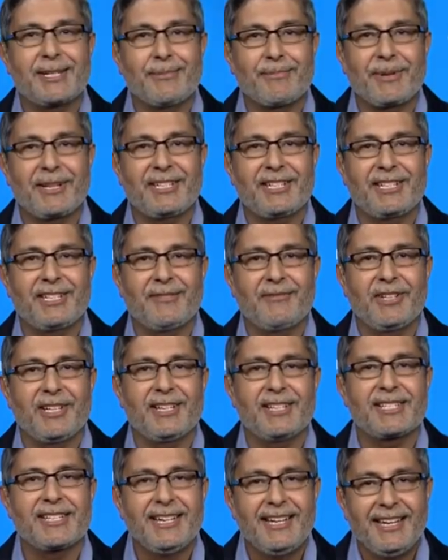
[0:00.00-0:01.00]

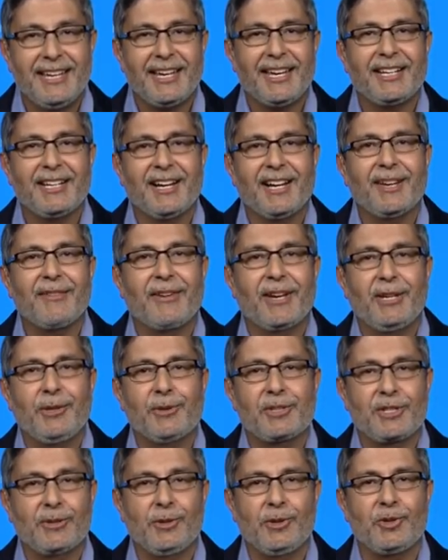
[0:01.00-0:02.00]
competitiveness and high
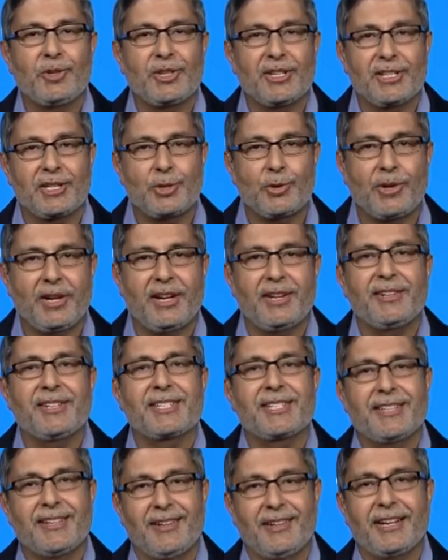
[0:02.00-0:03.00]
value solutions to
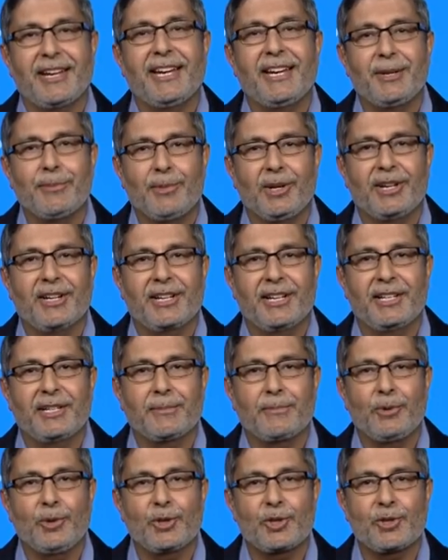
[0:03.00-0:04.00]
address our end market
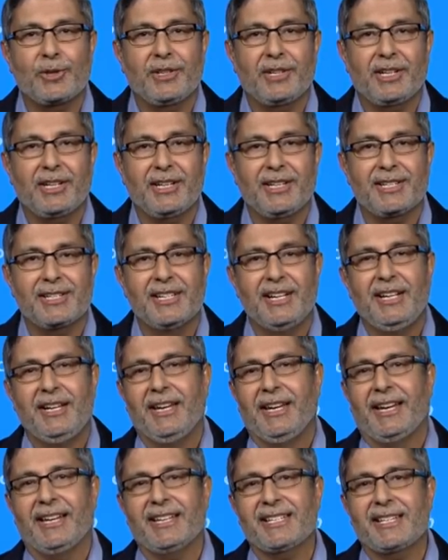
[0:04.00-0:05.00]
opportunities.
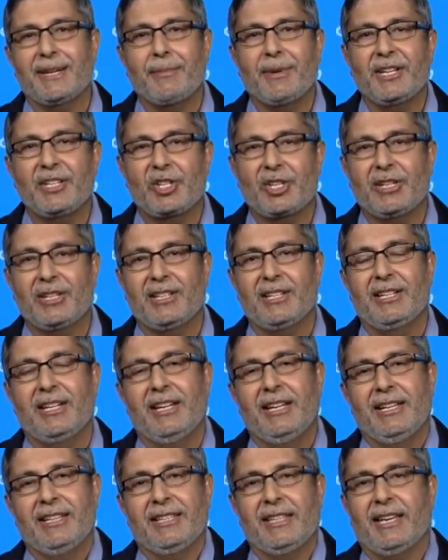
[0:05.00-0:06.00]
And as I mentioned,
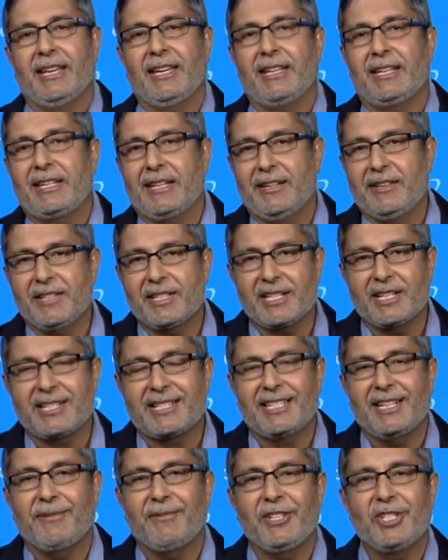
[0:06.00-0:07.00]
that
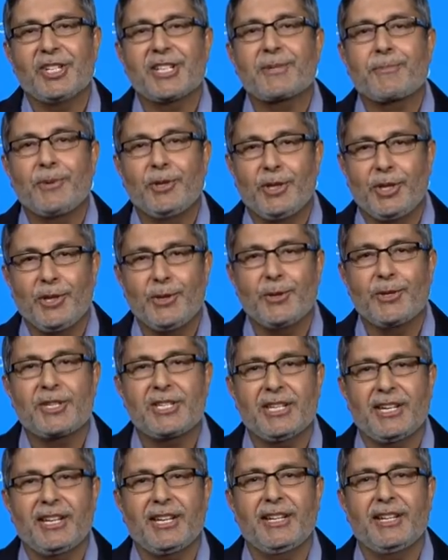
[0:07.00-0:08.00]
results that we just
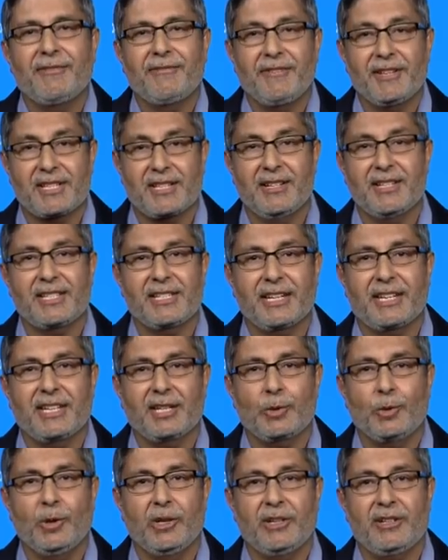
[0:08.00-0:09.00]
produced in fiscal
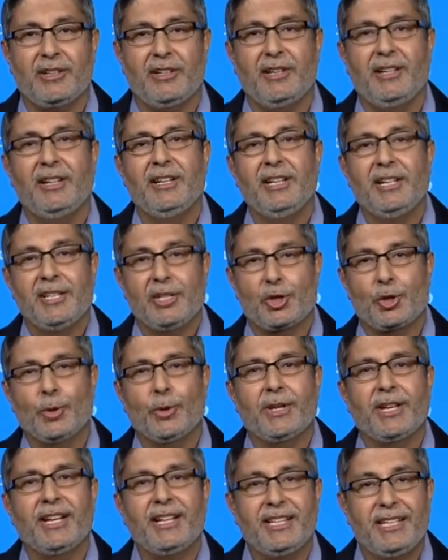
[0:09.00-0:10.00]
second quarter
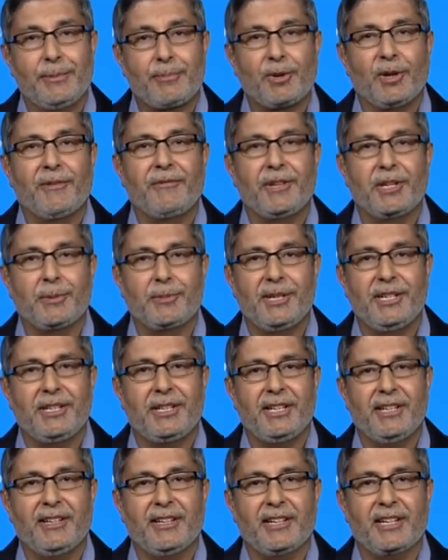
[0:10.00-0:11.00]
showed healthy
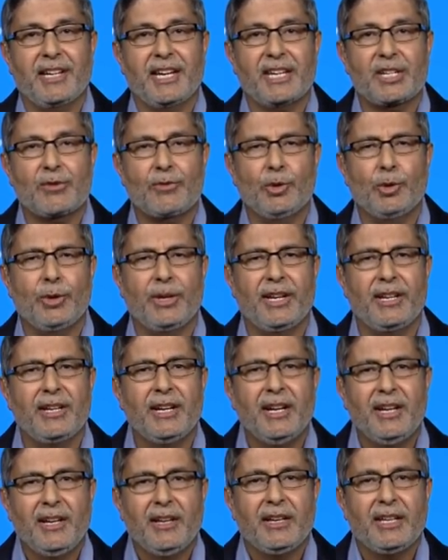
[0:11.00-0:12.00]
profitability and cash flow and
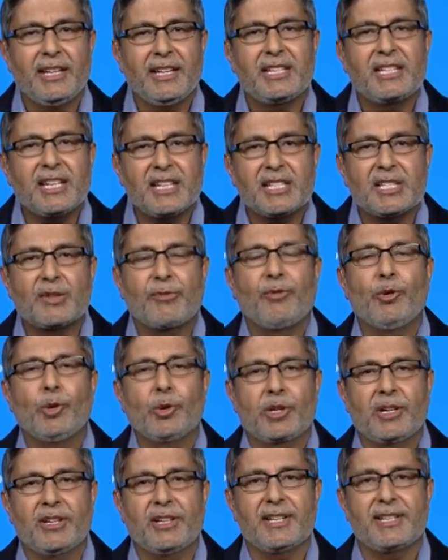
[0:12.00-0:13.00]
intense
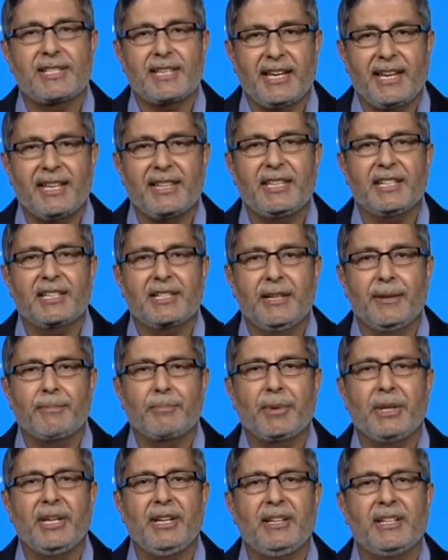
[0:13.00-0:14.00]
focus at the
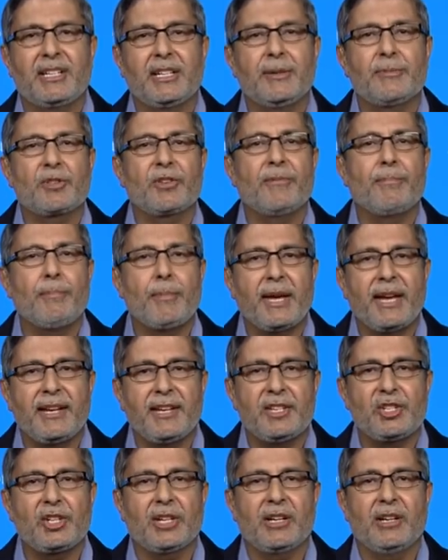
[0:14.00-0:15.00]
company in terms of
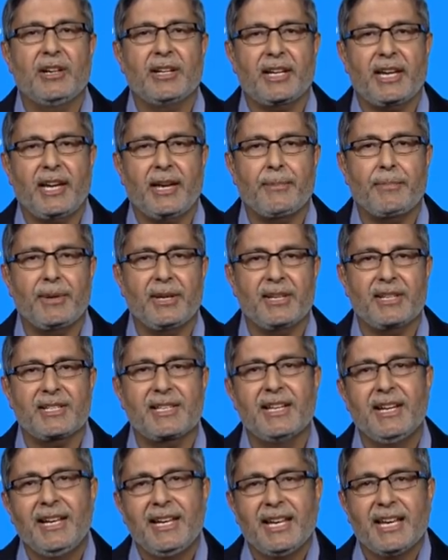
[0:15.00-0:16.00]
managing our
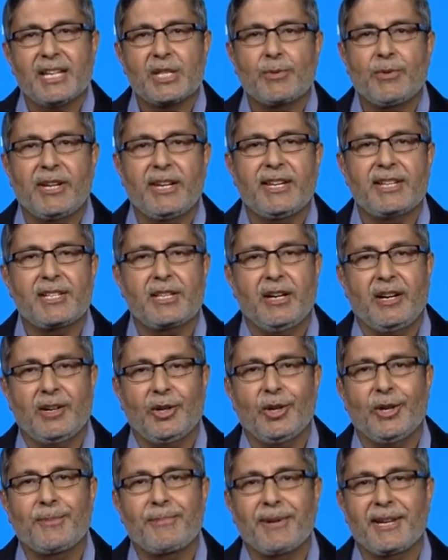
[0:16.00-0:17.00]
capex as well as our
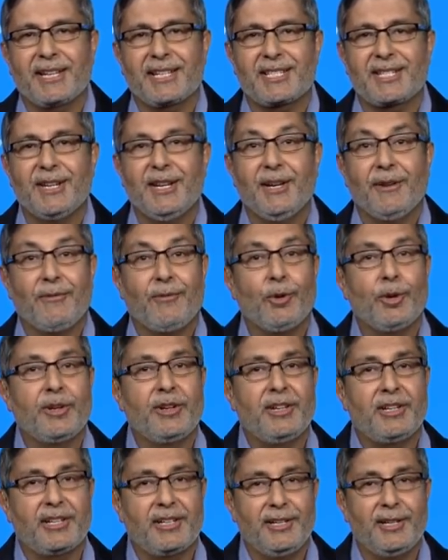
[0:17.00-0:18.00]
opex for
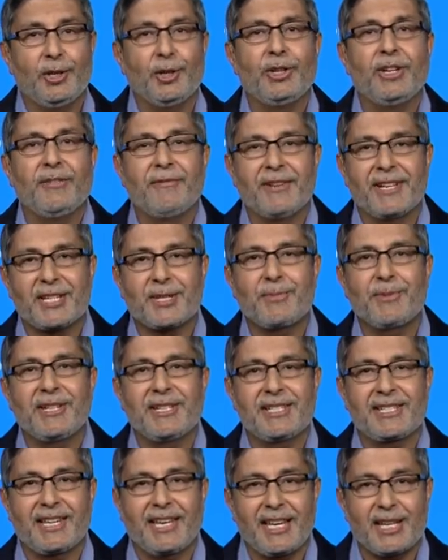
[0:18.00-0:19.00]
return on
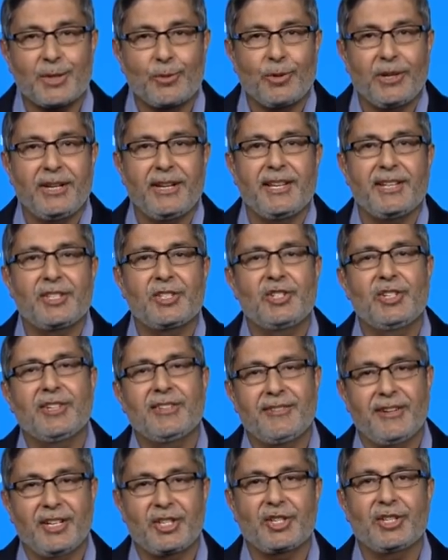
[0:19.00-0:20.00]
investments as well as
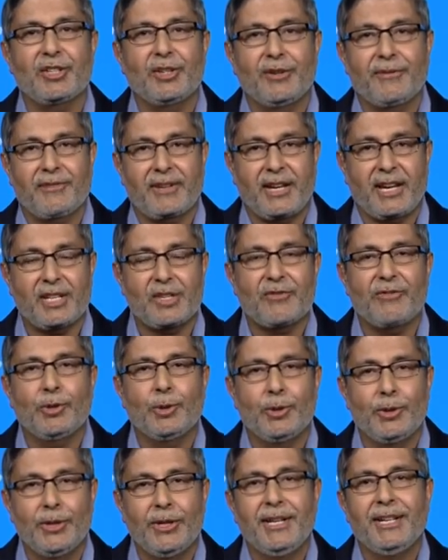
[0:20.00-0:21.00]
generation of cash
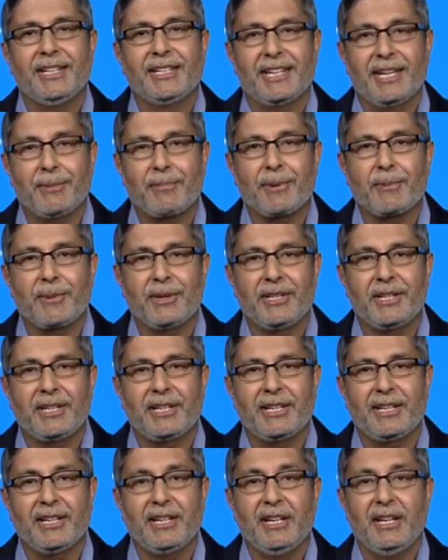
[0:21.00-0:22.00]
flow
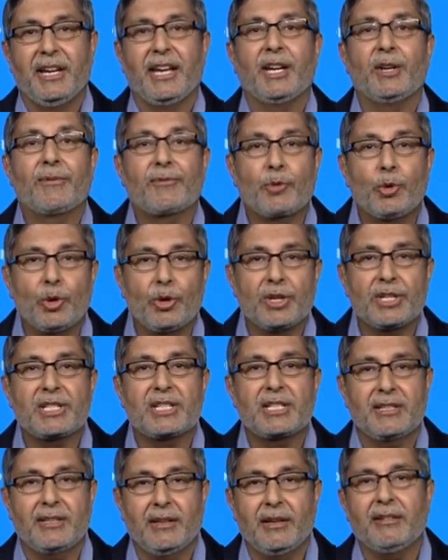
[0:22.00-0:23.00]
capability. And of
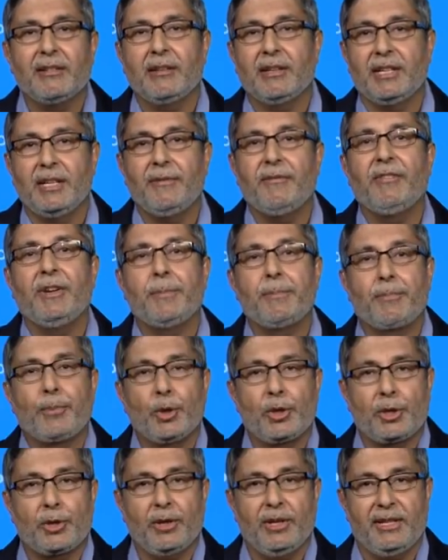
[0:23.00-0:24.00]
course, we
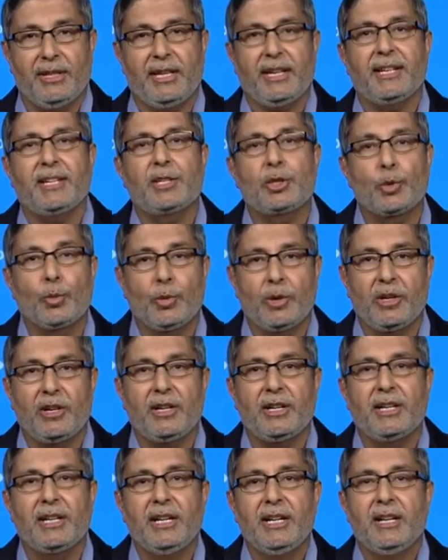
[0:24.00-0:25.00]
put that
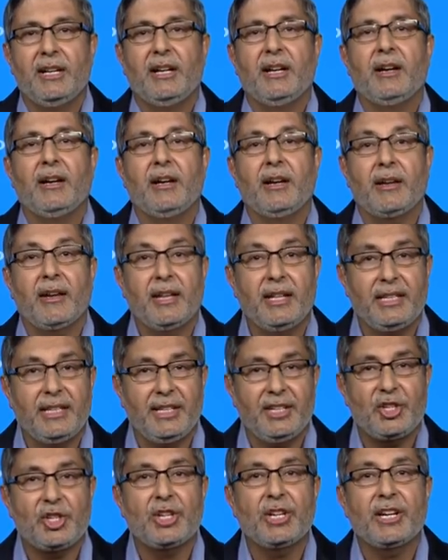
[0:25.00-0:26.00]
toward uh,
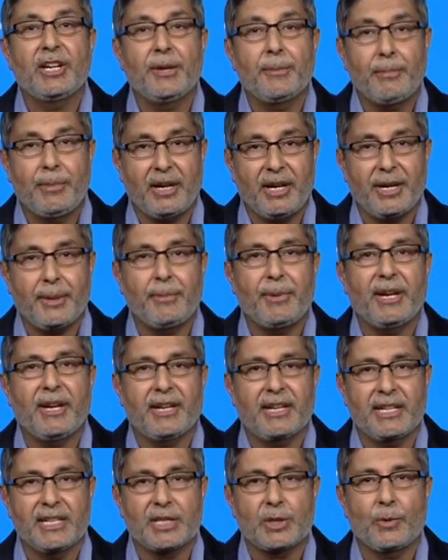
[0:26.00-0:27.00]
healthy share
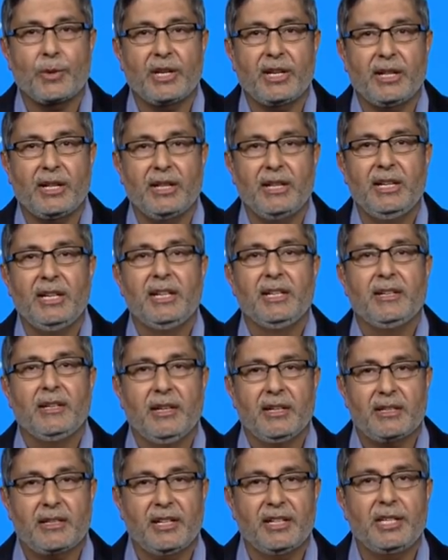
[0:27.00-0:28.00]
buyback as well,
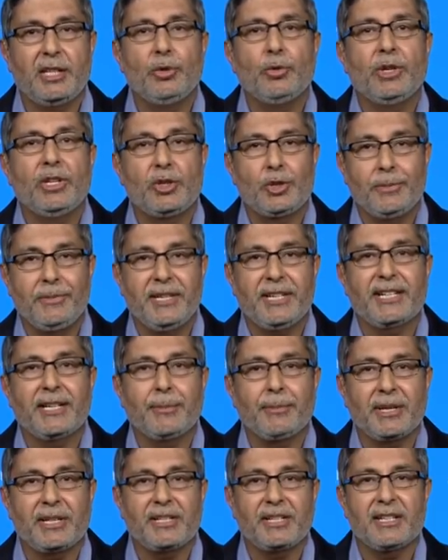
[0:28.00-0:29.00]
uh, continuing to be
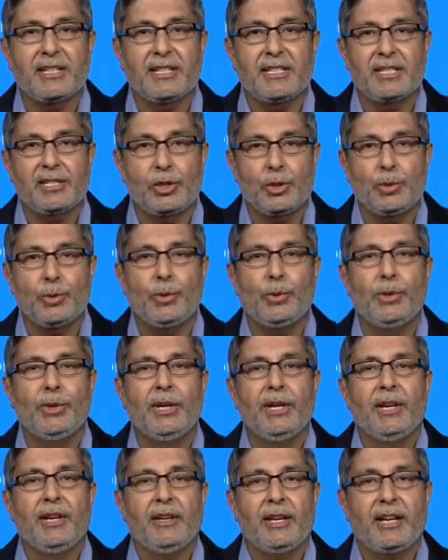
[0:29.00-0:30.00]
committed to
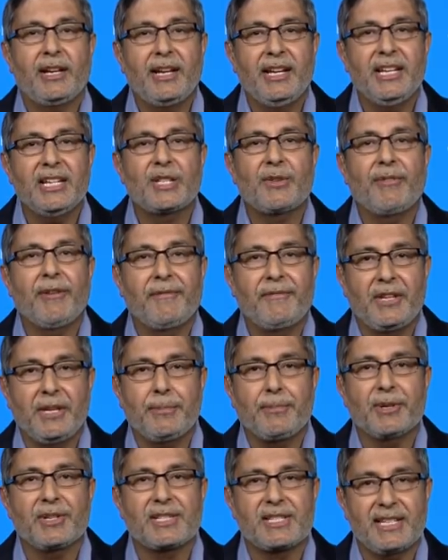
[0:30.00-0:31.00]
at least
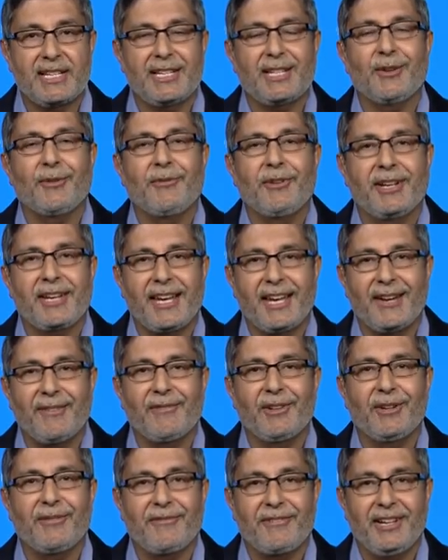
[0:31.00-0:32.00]
50% of our
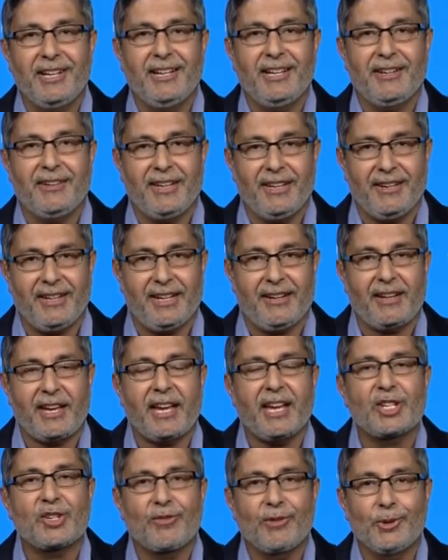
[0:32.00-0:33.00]
annual free
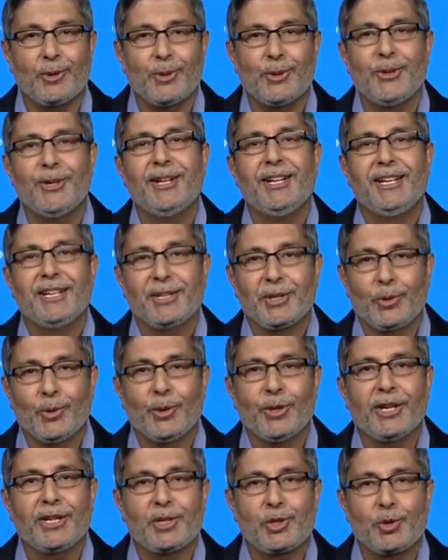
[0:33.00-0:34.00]
cash flow going